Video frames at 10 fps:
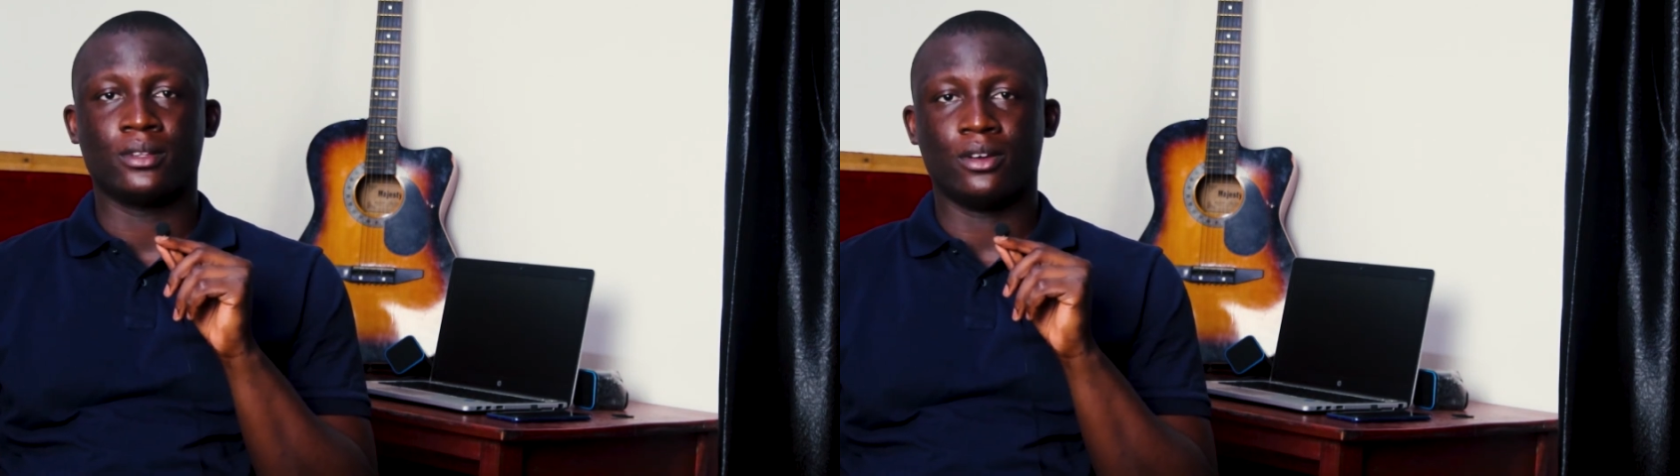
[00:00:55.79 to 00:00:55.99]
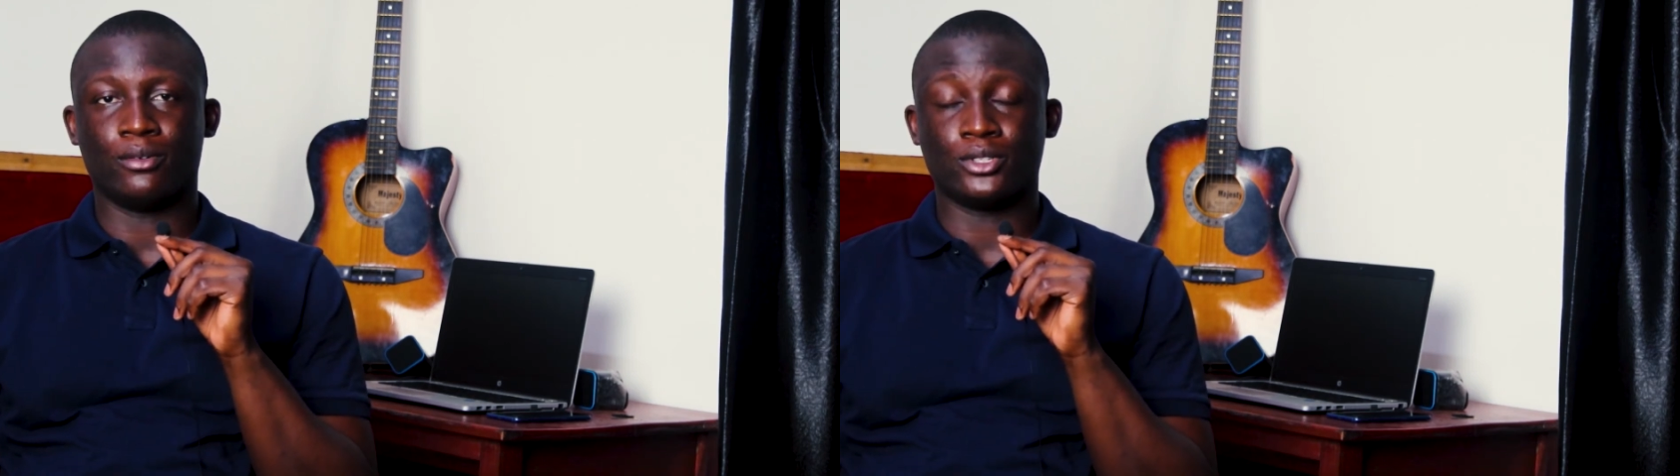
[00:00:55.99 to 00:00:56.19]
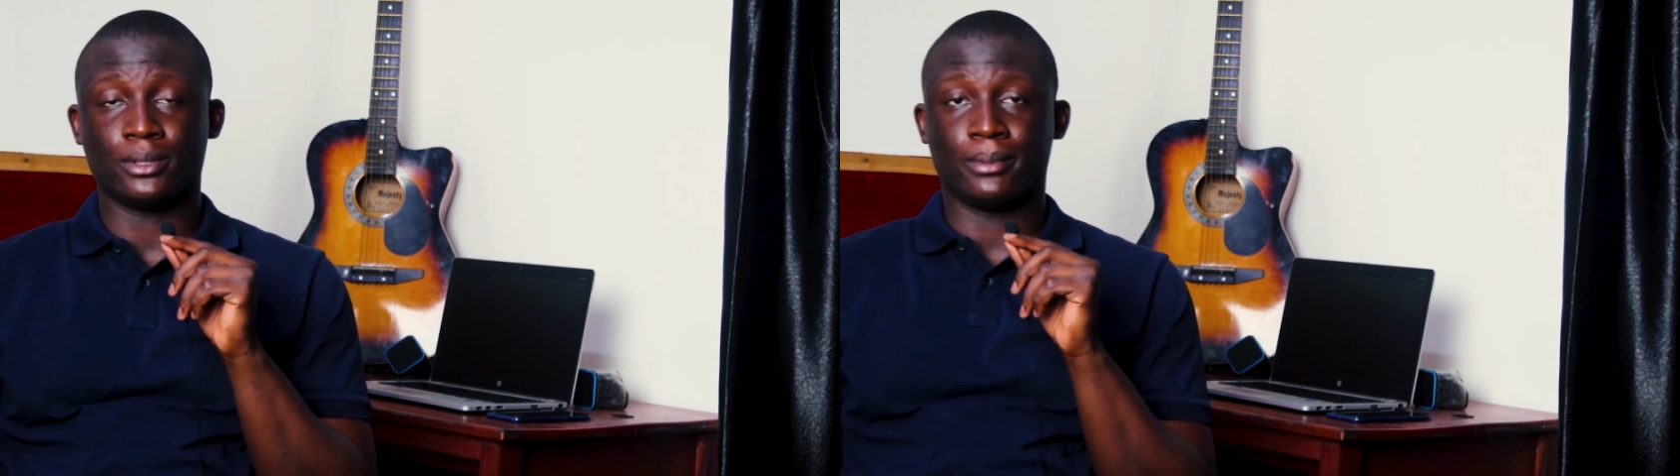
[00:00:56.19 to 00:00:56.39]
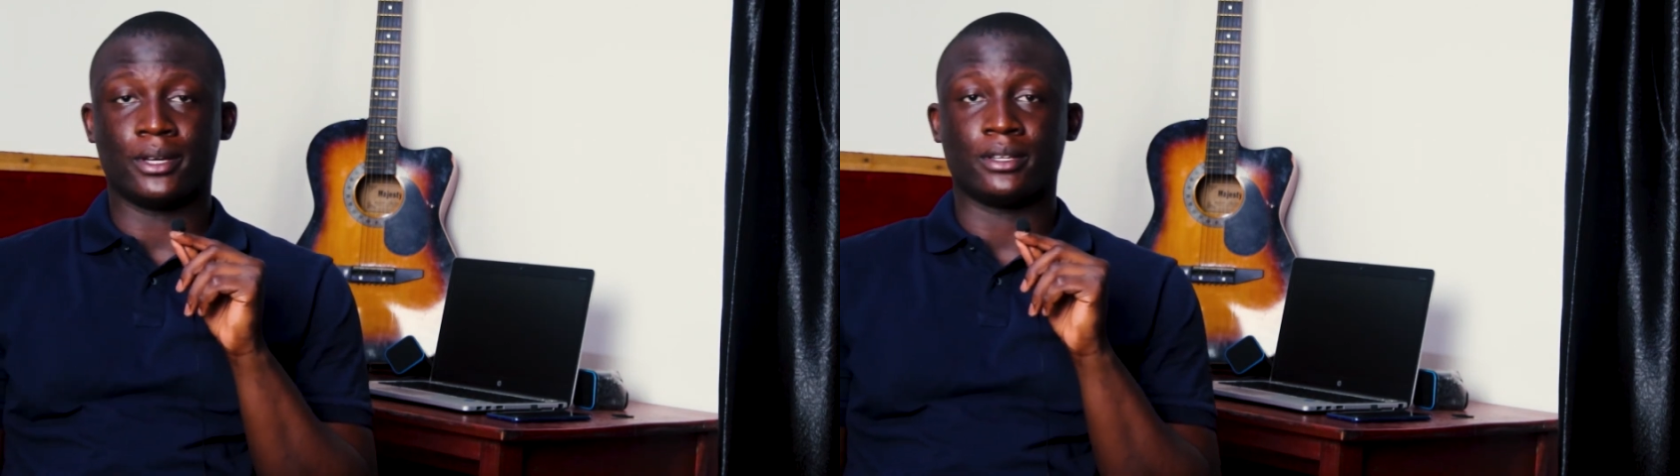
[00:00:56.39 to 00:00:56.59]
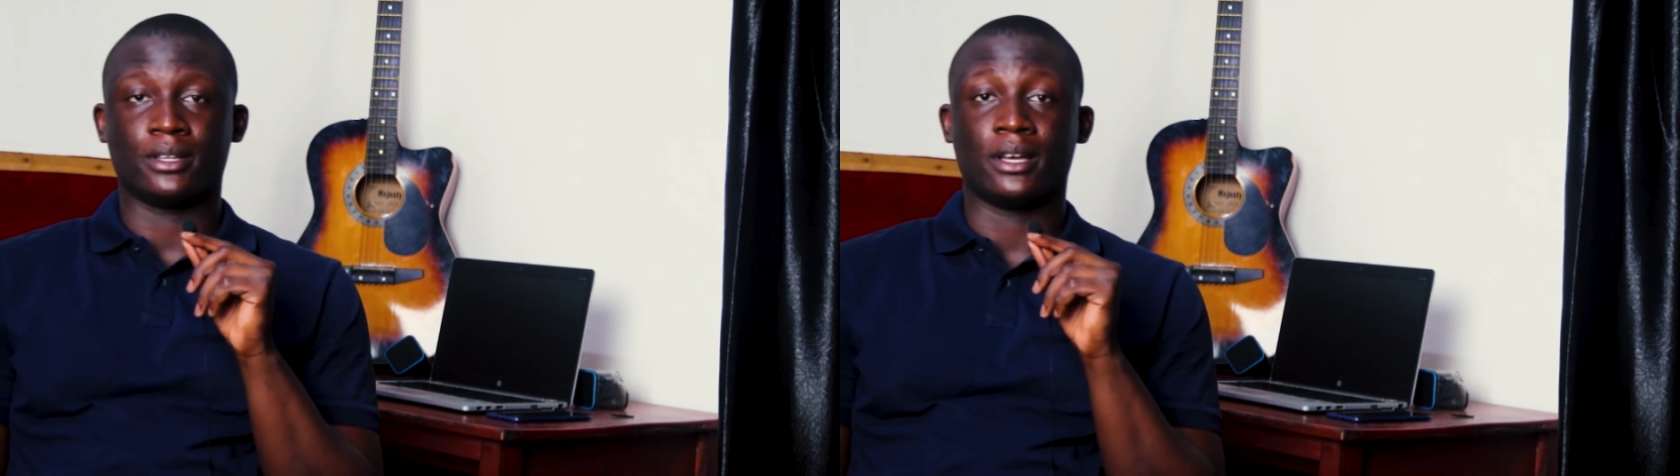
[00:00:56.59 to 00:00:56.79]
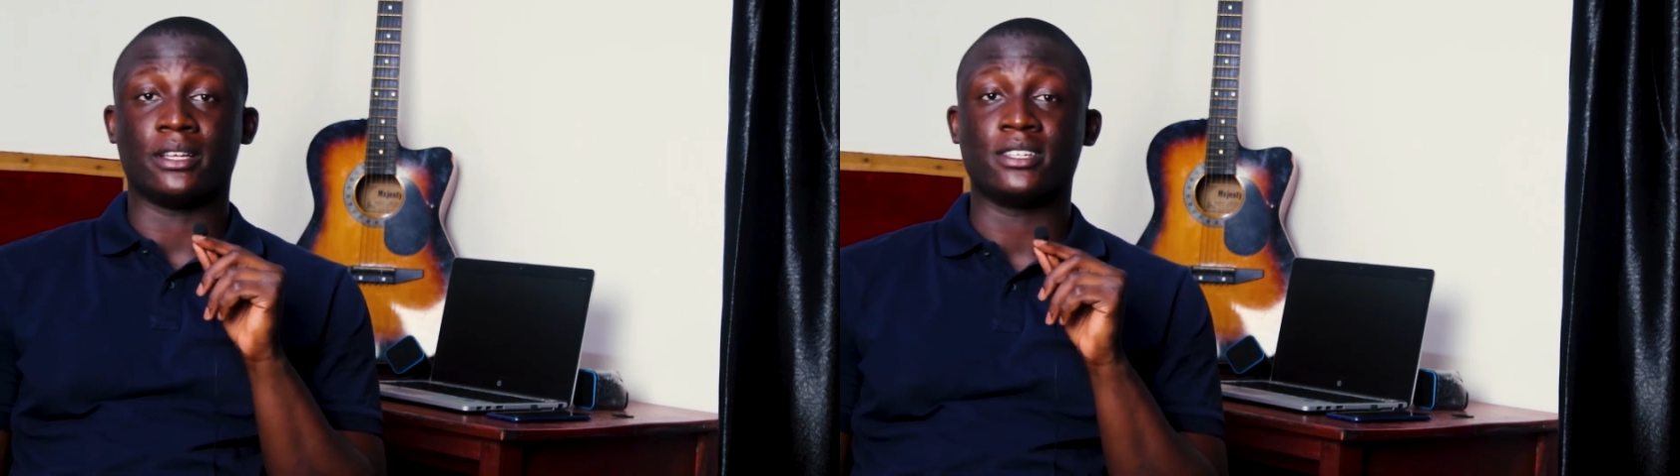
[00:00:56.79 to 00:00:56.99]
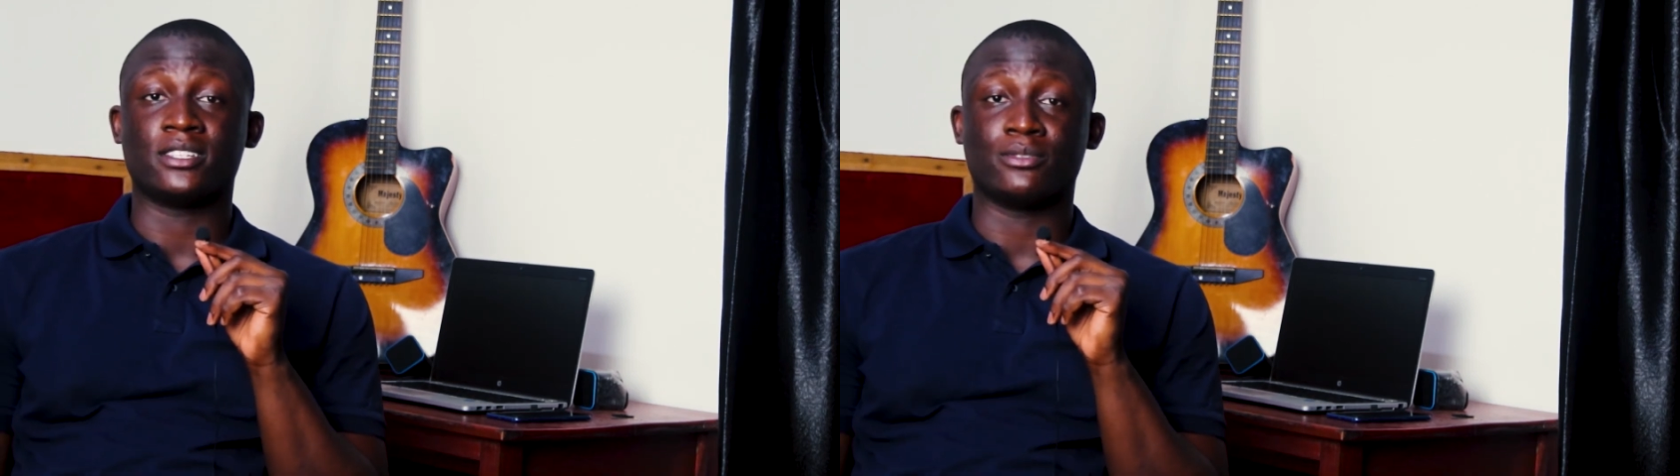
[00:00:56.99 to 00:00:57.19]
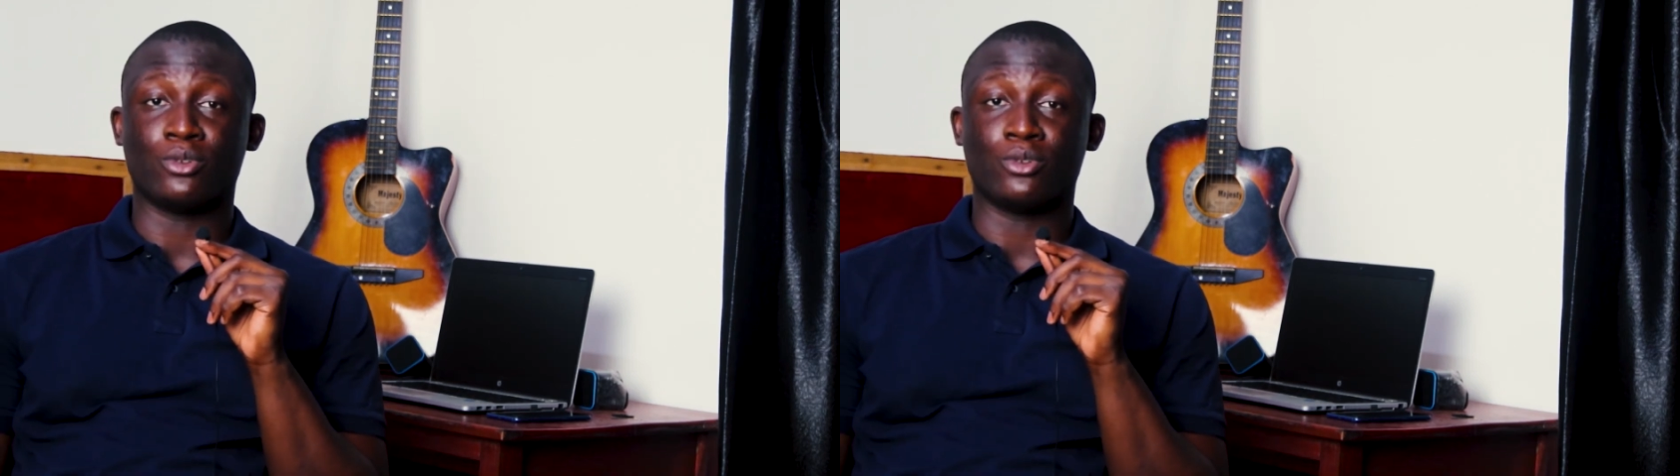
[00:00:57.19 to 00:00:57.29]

of what you're buying, and this is